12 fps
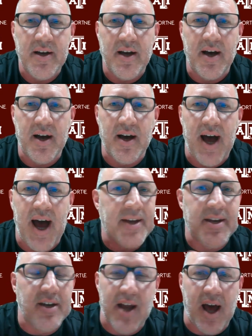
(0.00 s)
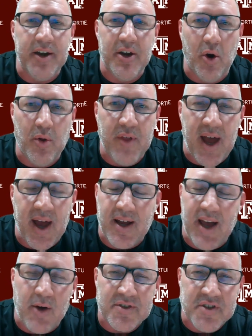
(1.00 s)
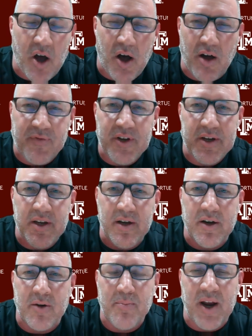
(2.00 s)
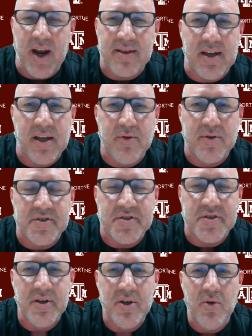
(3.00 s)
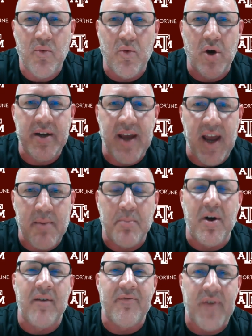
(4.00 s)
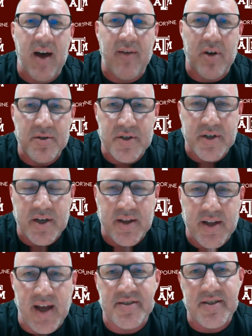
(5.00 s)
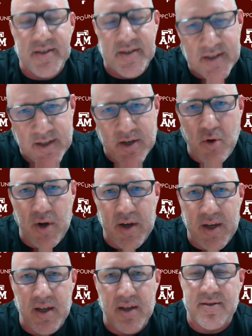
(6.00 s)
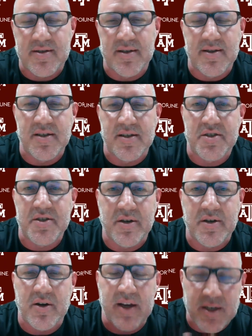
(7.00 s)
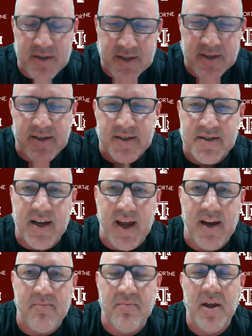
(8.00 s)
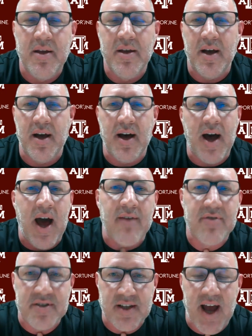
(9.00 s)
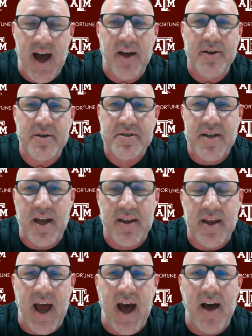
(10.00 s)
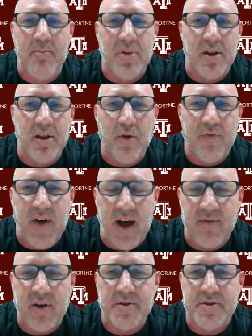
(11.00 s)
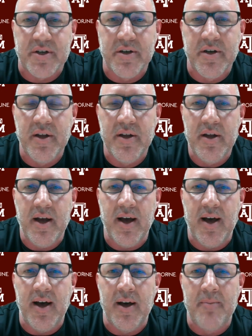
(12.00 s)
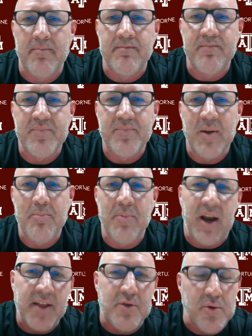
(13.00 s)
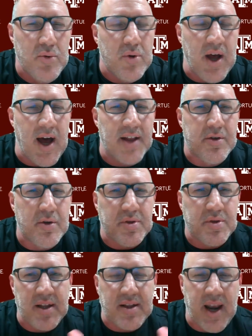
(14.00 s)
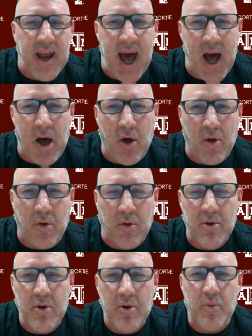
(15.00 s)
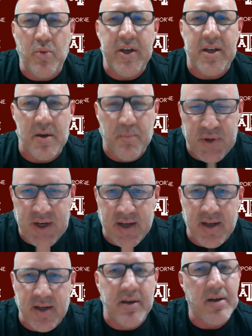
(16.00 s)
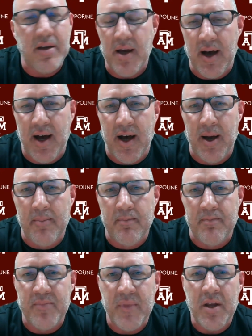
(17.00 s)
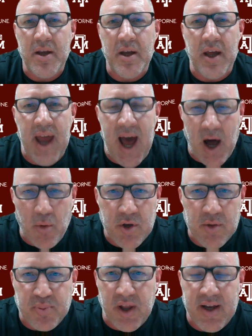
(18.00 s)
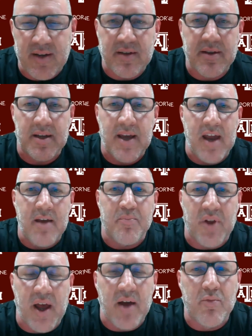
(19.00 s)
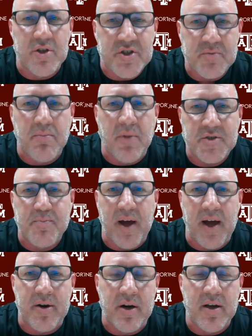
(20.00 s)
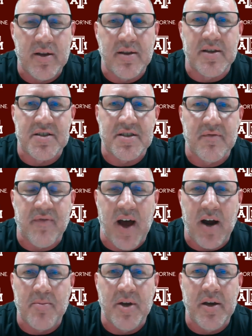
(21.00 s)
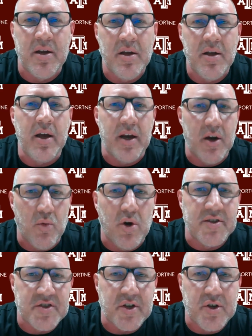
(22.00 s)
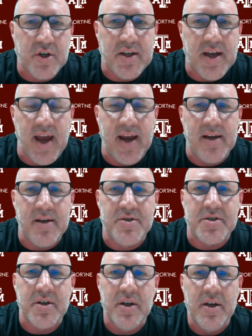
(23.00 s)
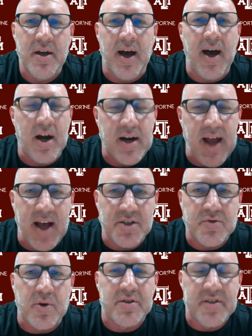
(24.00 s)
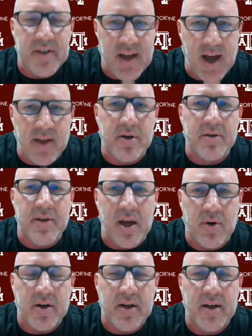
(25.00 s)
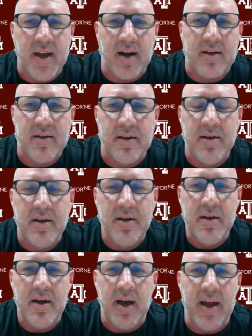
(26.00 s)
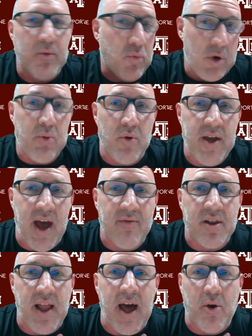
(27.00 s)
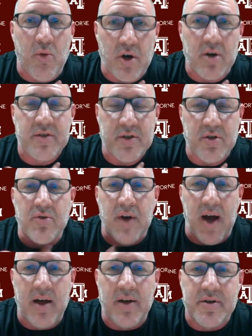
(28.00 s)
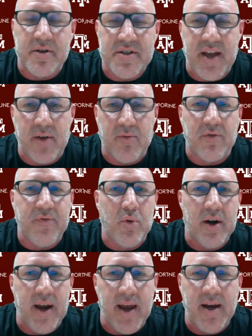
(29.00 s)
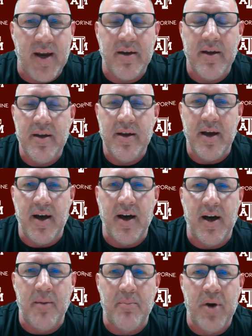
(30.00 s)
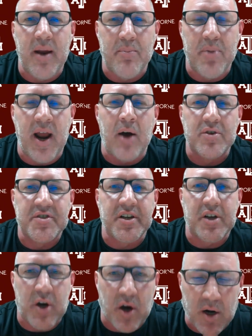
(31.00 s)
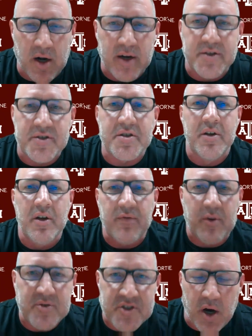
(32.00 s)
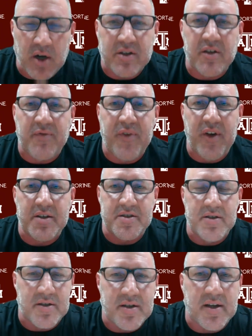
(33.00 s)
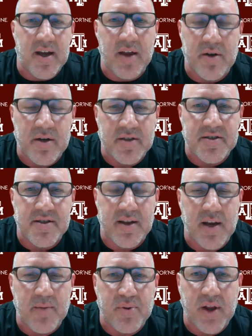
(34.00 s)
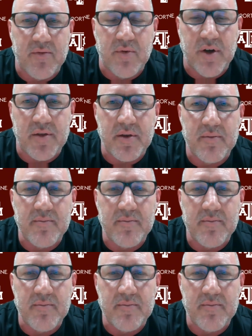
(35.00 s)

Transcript: Uh, I did not know that. I was off a year, but I think he was one game above 500 in the SEC going into this year, into this game. Uh, obviously, I understand that I'm below 500, um, but I do I do think that how we competed um, and how we played to the game plan was much better in this environment, and it was a good gauge. Our guys worked together; they were connected and we we have a lot of work to do. I understand we're four and eight, uh, but but I was encouraged from start to finish the togetherness that they played with.